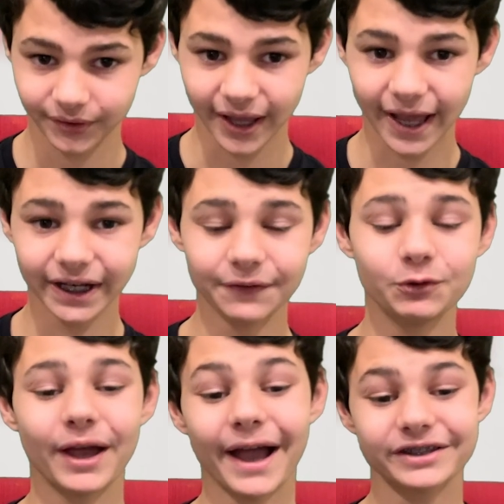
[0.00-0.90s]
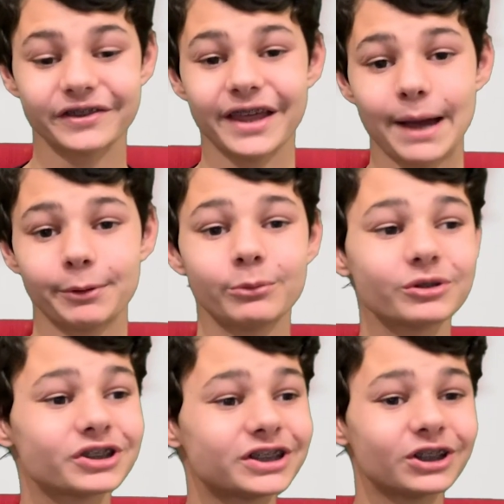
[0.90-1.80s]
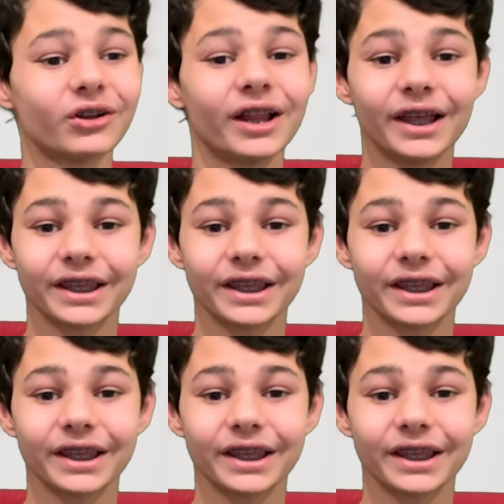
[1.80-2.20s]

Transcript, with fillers: And if you exit the app, it will still